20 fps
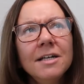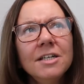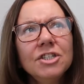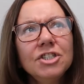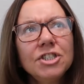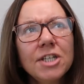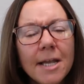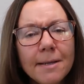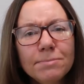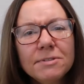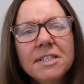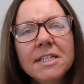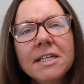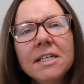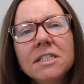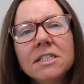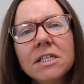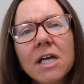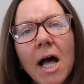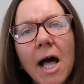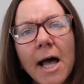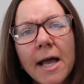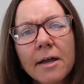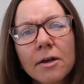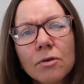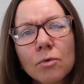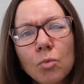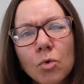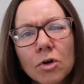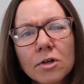shapes the
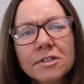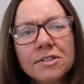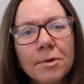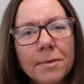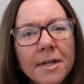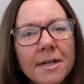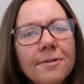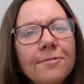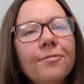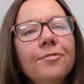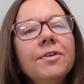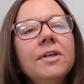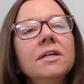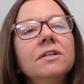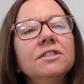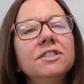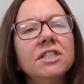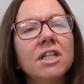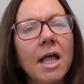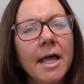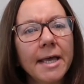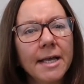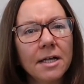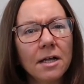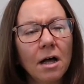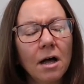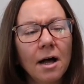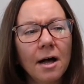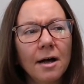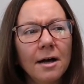entire work so that it feels
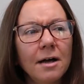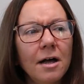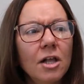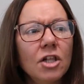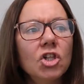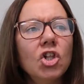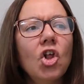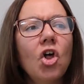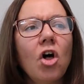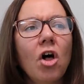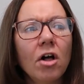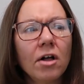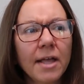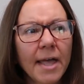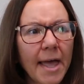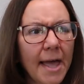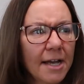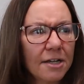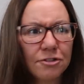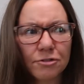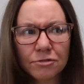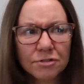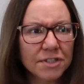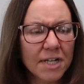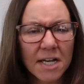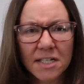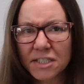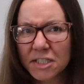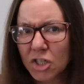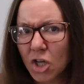like a long
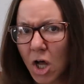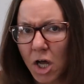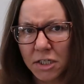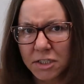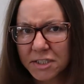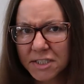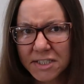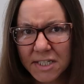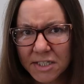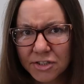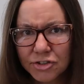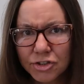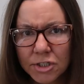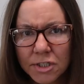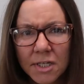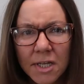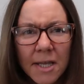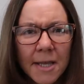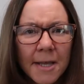exercise in condescension.